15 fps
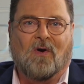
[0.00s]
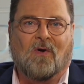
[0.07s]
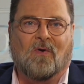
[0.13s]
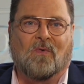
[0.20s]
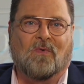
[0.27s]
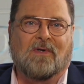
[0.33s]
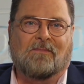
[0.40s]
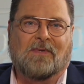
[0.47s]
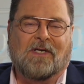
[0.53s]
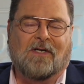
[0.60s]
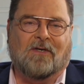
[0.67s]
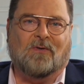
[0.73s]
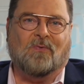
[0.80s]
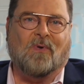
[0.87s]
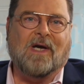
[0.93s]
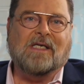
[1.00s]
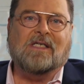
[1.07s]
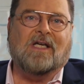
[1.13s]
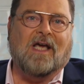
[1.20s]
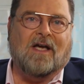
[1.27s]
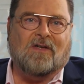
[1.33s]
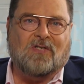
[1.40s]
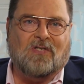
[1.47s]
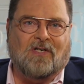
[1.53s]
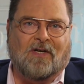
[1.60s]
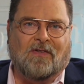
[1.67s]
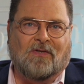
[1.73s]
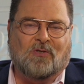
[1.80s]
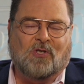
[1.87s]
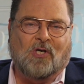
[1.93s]
who would be a great guest
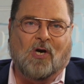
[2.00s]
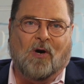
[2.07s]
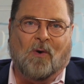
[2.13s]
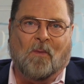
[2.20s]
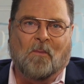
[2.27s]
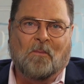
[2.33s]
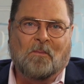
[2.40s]
on the show.